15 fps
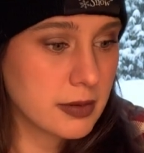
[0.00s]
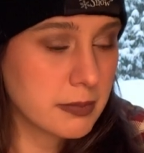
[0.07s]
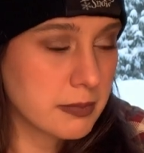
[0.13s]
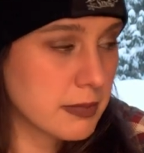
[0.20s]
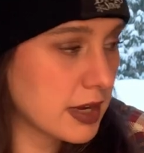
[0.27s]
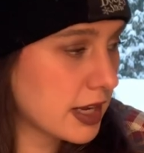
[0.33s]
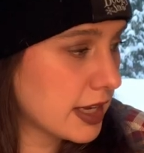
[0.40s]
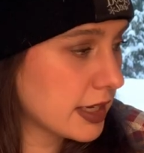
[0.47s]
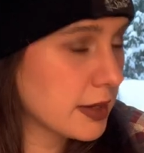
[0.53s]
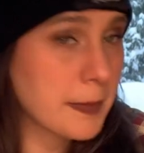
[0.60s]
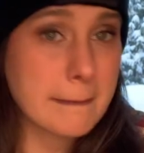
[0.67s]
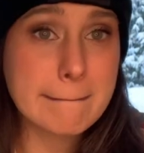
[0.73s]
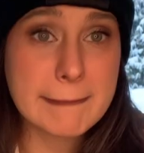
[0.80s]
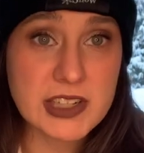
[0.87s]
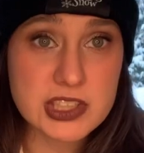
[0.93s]
my
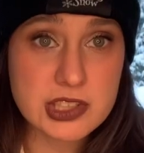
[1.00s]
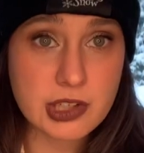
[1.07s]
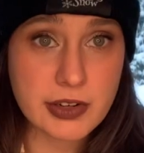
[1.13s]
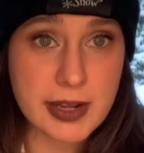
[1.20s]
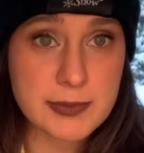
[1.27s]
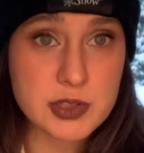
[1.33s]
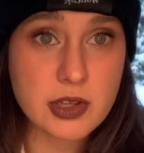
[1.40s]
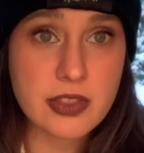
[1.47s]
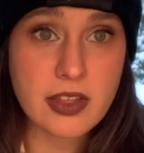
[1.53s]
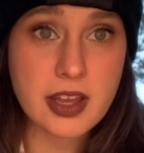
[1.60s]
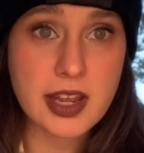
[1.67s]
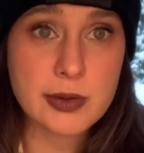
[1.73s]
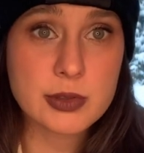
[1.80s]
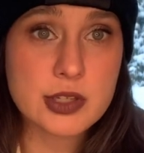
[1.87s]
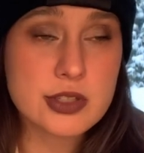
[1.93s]
Bookstagram, so I thought
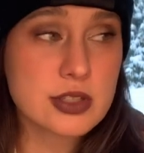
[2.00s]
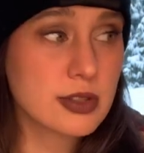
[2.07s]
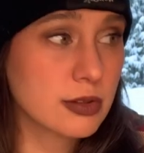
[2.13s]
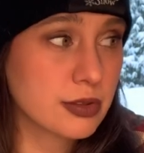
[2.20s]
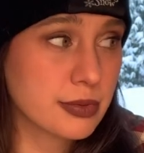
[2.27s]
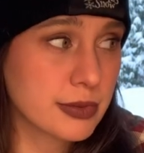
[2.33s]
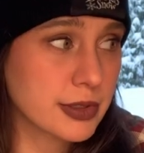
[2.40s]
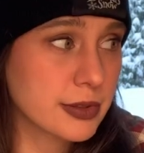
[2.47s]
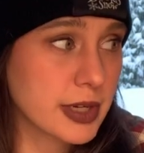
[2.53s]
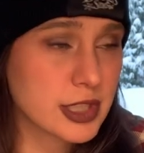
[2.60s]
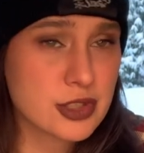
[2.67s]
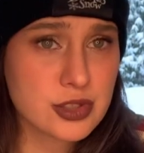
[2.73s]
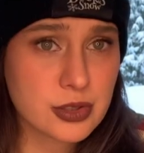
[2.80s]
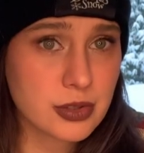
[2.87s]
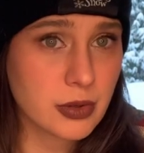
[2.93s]
I would just go through
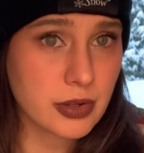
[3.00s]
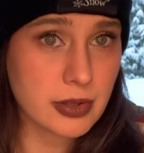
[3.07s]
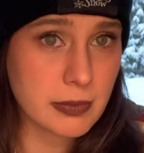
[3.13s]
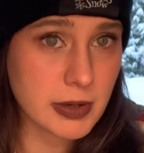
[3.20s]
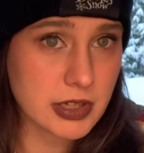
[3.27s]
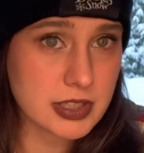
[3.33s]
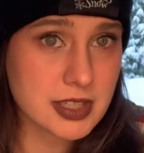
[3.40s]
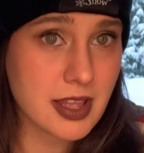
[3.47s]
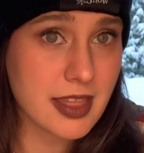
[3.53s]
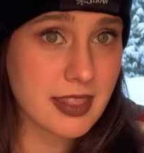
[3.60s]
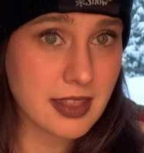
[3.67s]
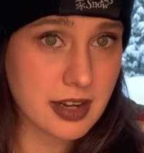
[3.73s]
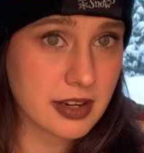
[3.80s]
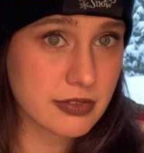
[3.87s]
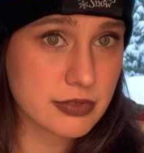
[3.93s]
and show you all the books
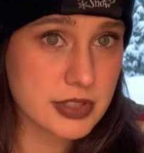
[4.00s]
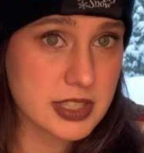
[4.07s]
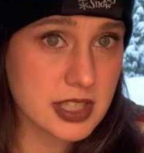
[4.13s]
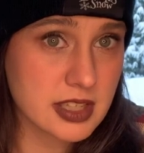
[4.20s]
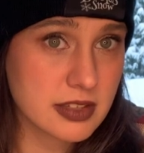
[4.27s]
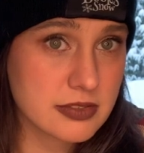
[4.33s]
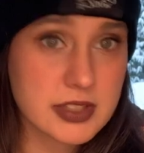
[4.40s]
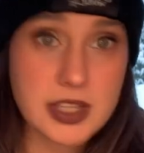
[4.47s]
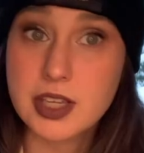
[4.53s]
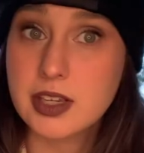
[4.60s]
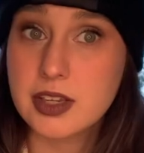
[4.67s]
that I've received